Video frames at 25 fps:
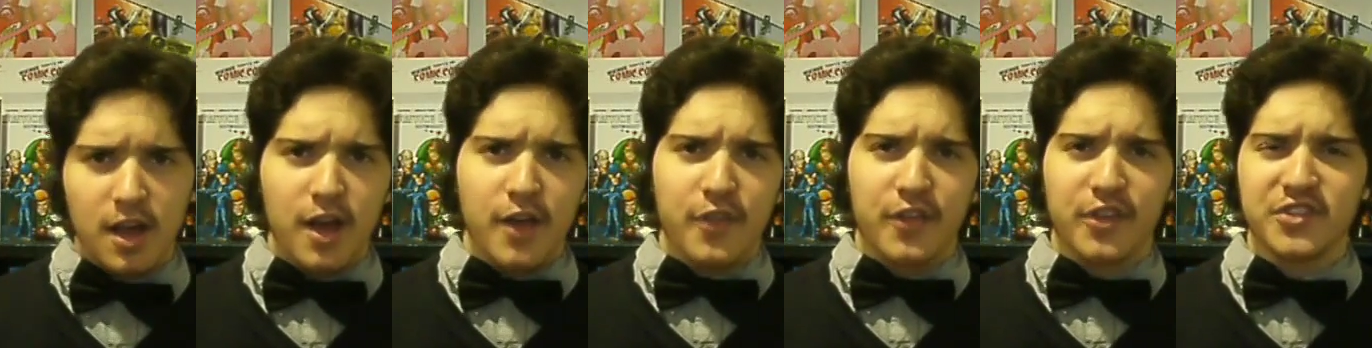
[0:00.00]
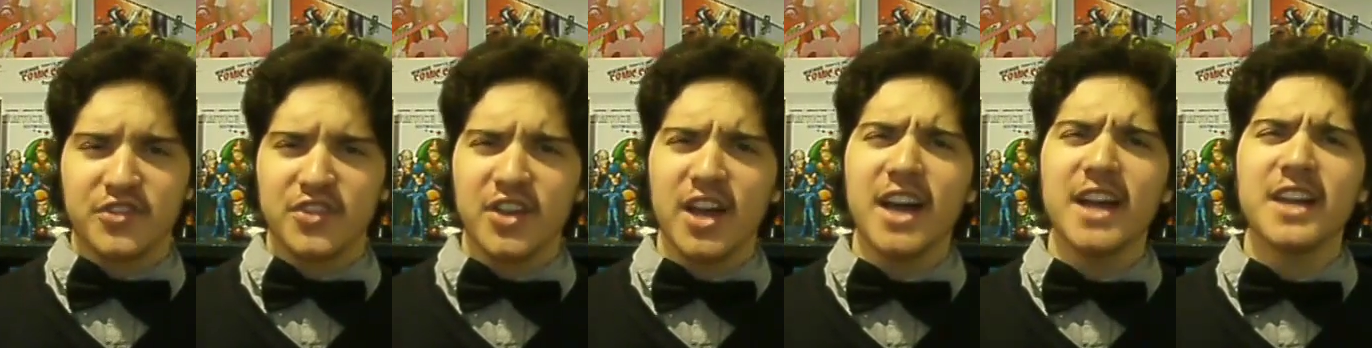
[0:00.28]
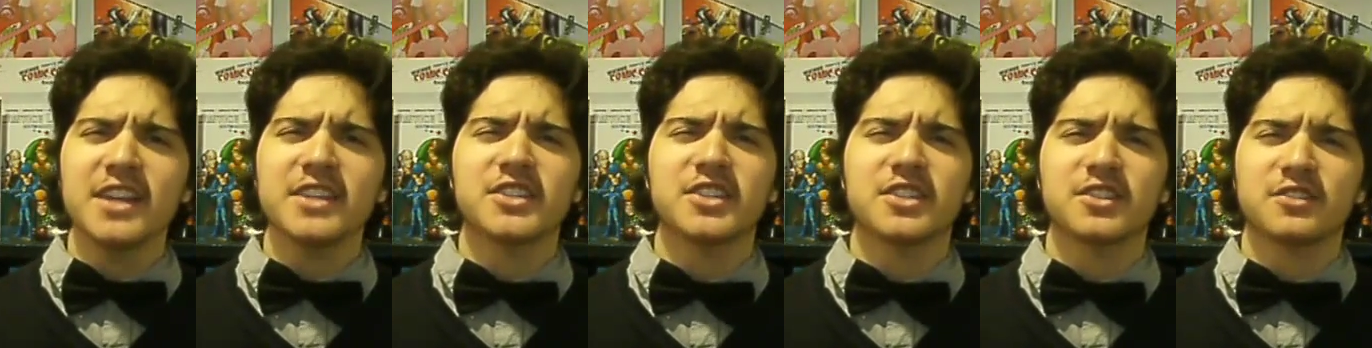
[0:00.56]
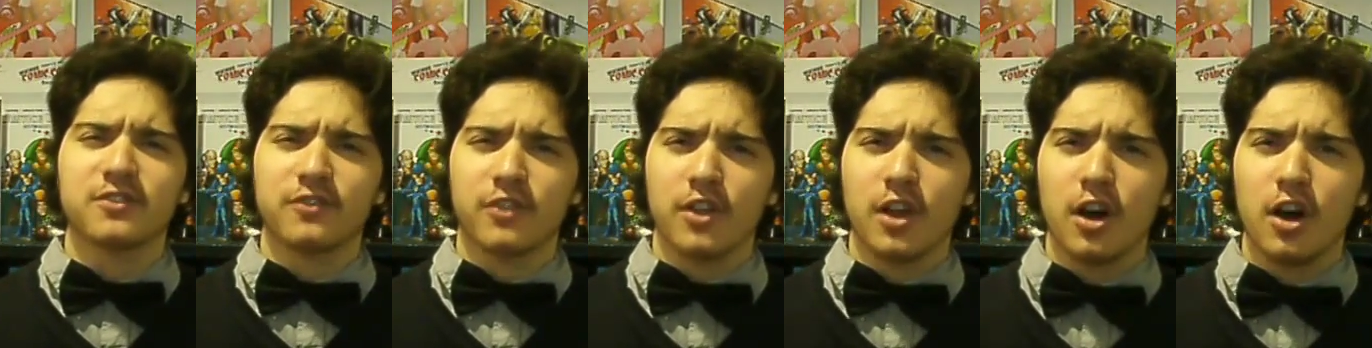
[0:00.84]
The science is
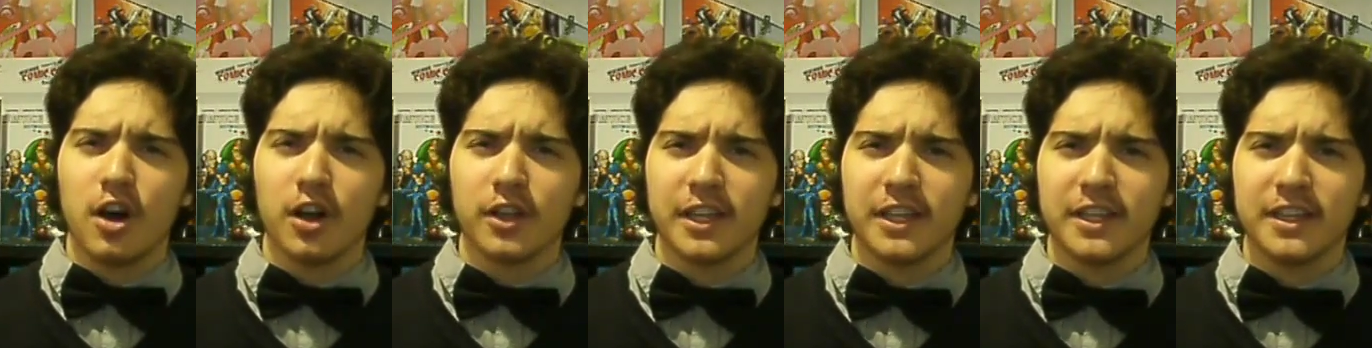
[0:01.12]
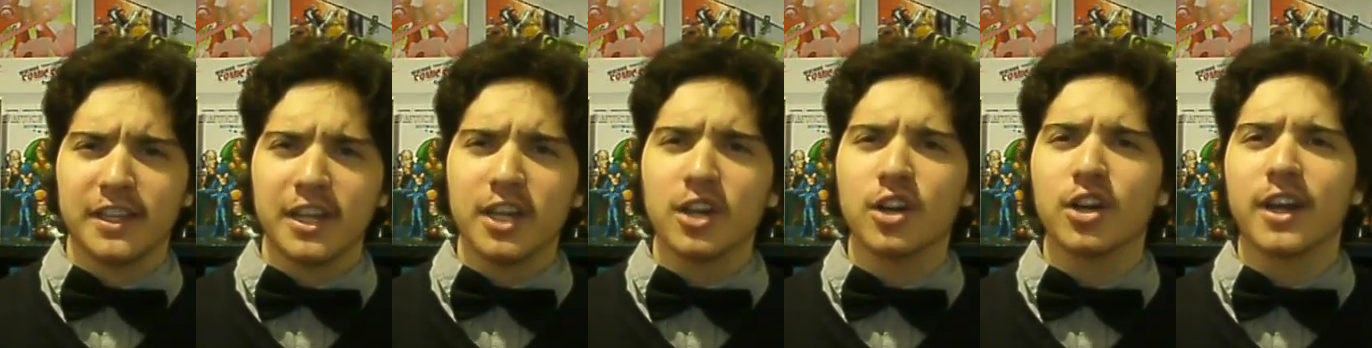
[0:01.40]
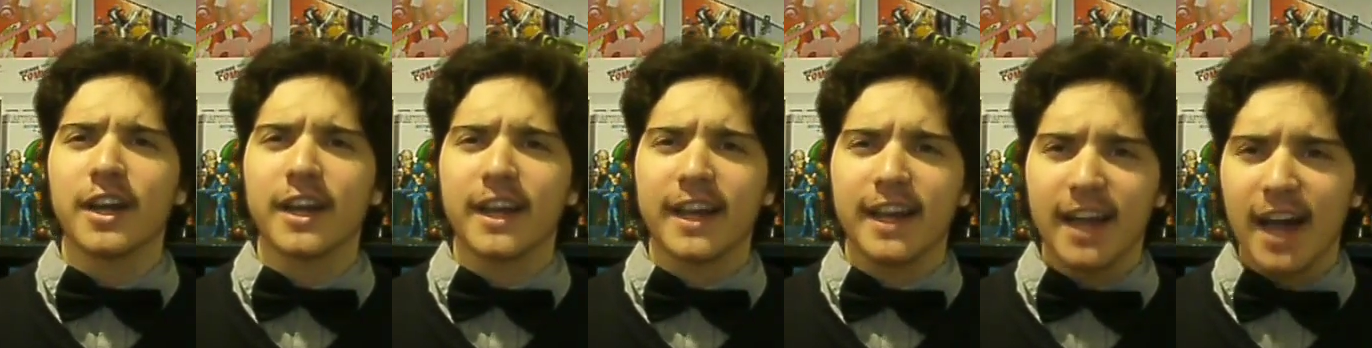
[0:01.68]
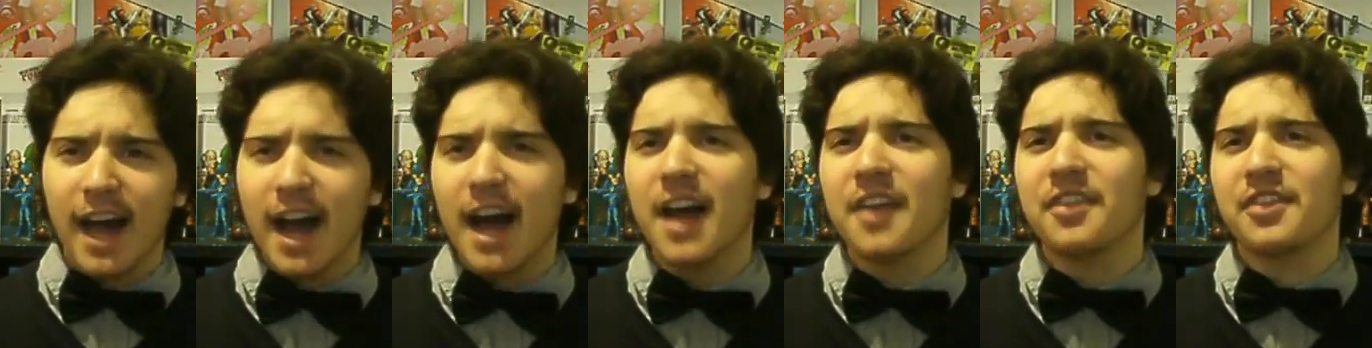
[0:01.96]
flawed, and dear
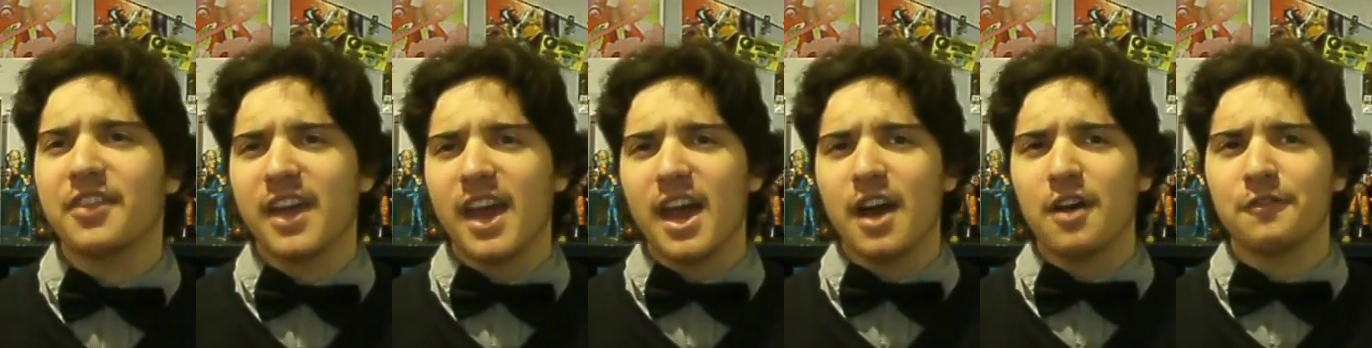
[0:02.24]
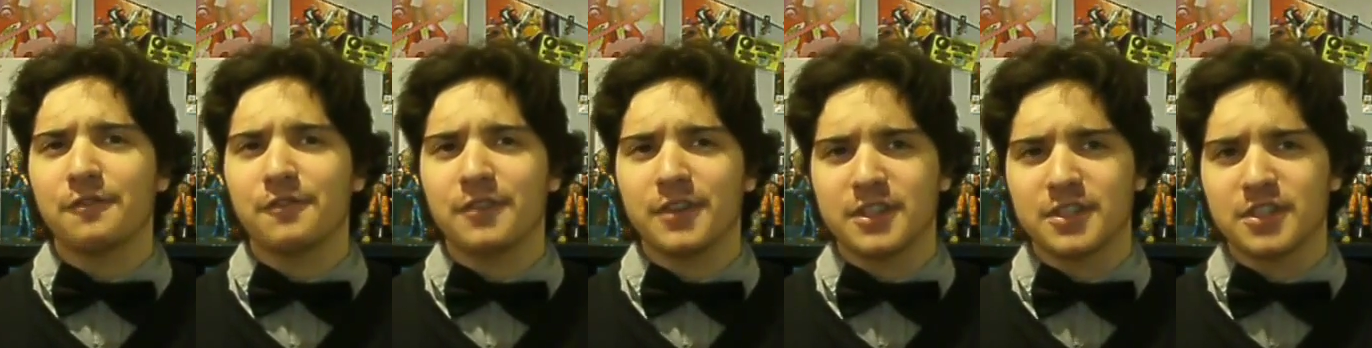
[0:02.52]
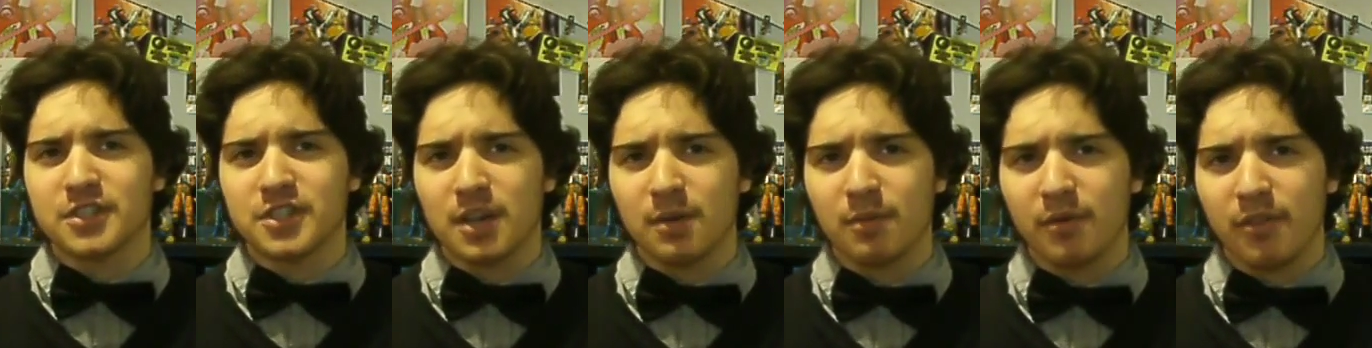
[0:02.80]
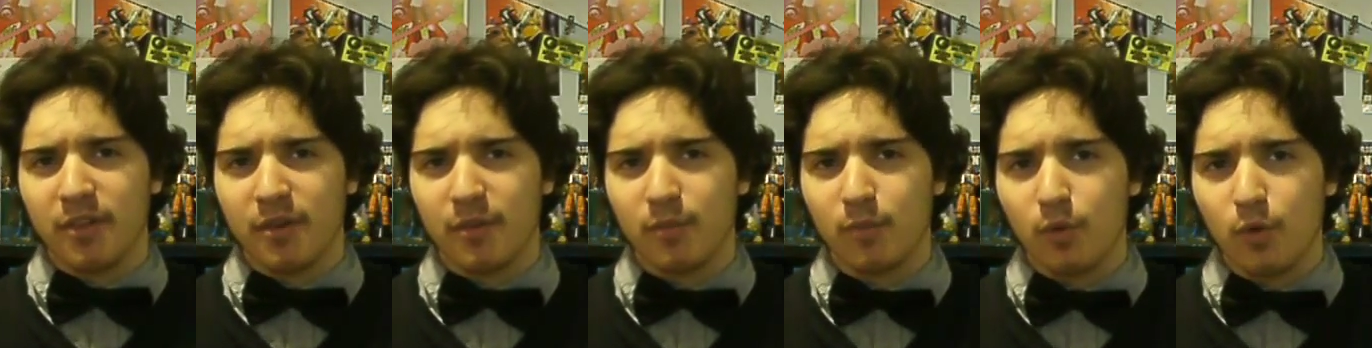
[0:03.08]
God, the outfits some of
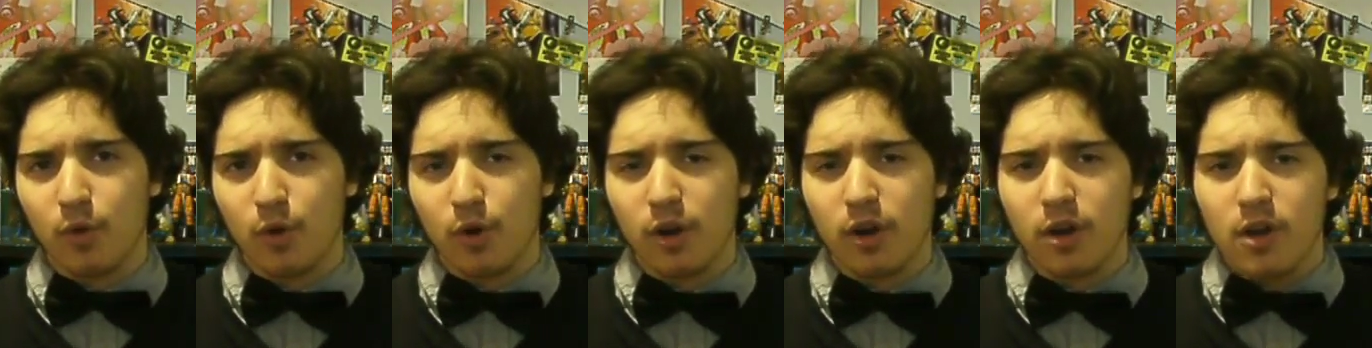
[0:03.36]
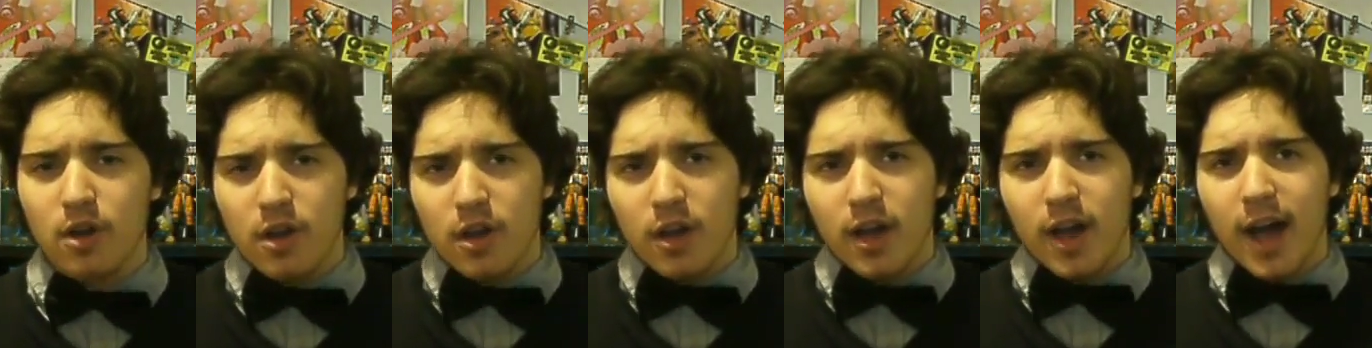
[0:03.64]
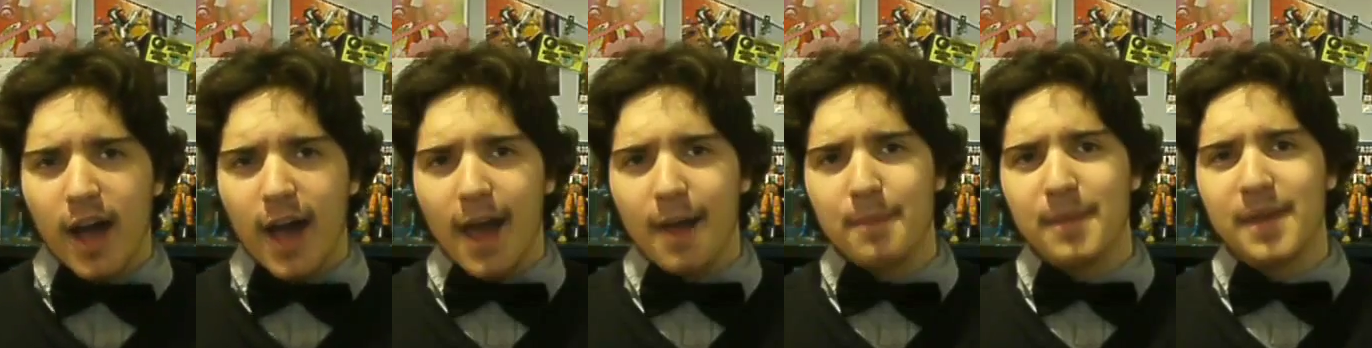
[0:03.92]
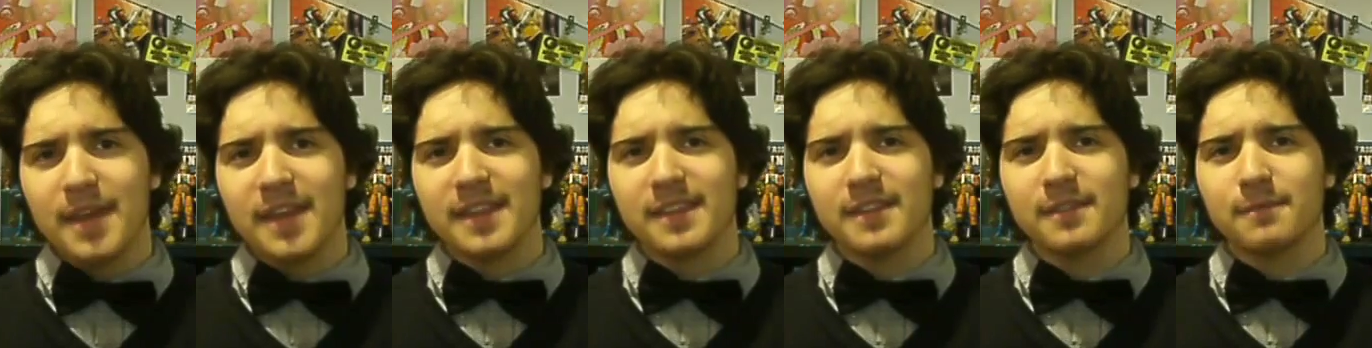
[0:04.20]
them wore. I
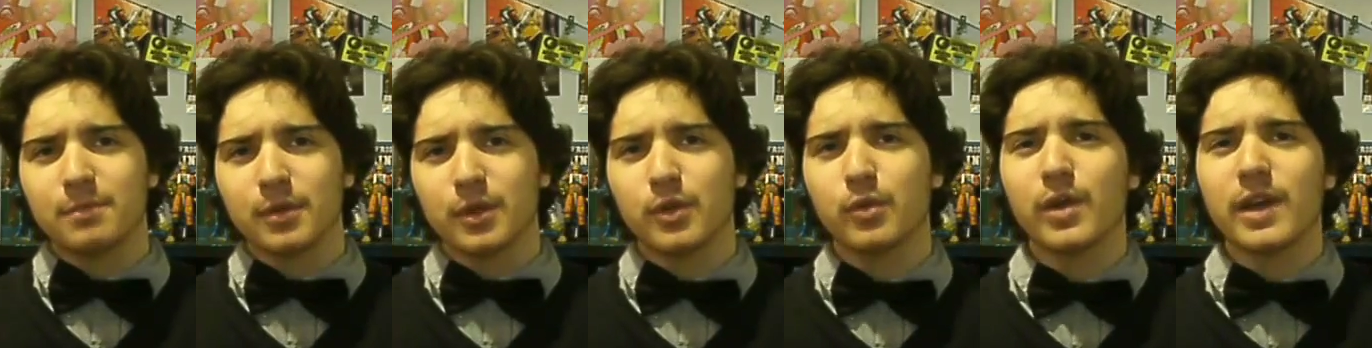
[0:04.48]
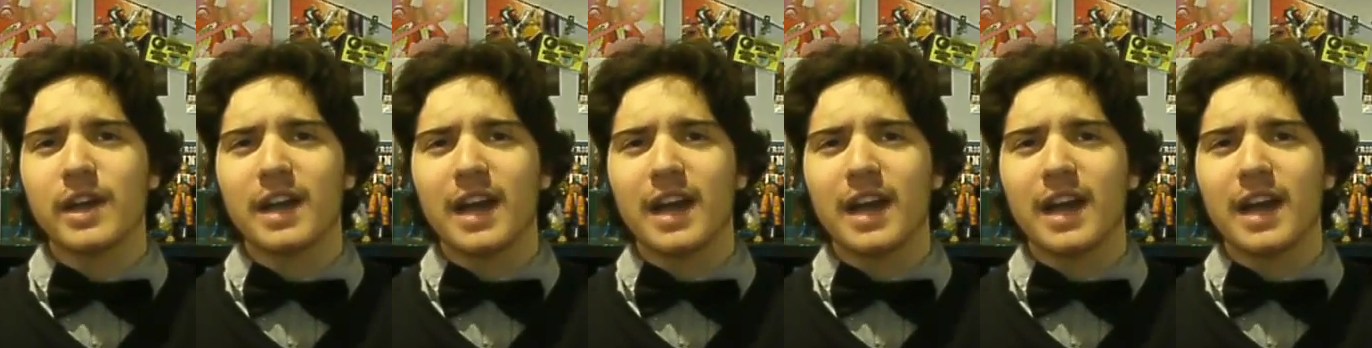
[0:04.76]
mean, between